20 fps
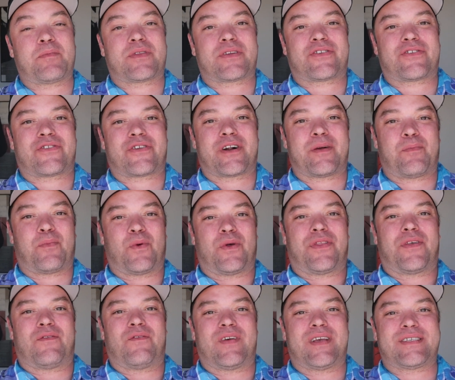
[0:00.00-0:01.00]
up the trip
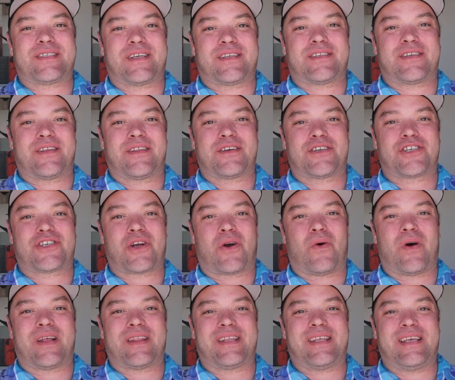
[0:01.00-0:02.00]
with a visit to the
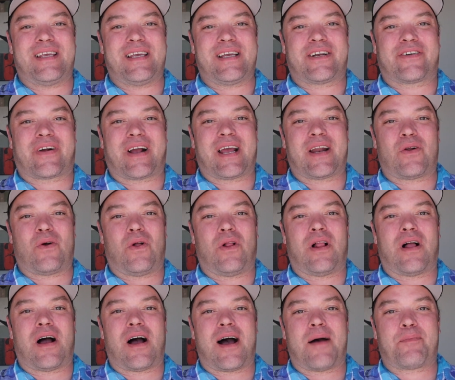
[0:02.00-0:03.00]
show at the Grand
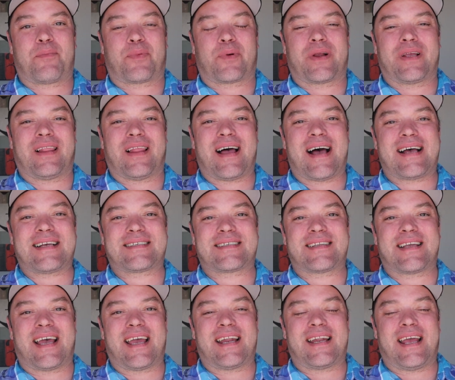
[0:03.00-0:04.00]
Ole Opry
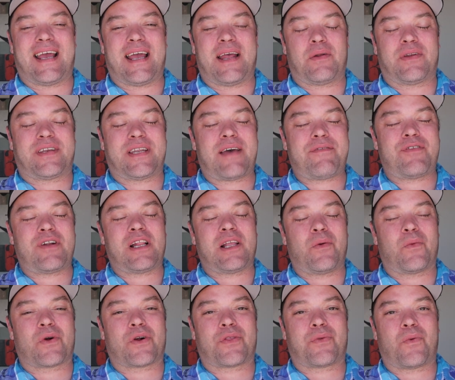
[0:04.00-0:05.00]
last night, and
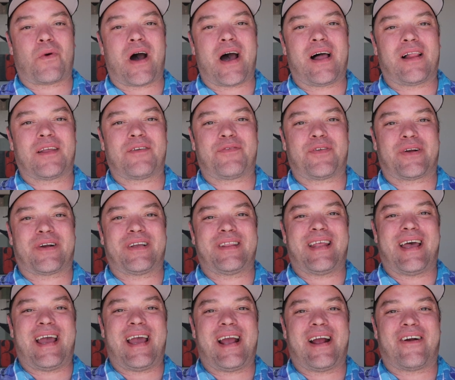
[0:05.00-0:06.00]
definitely worthwhile if you're
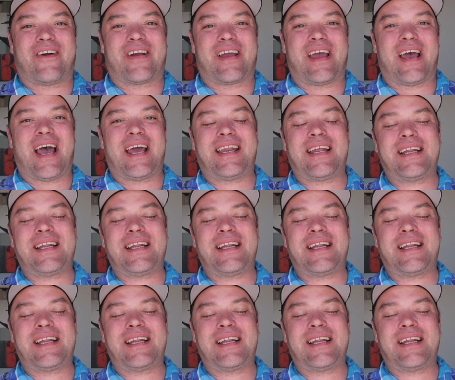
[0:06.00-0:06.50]
in the area. I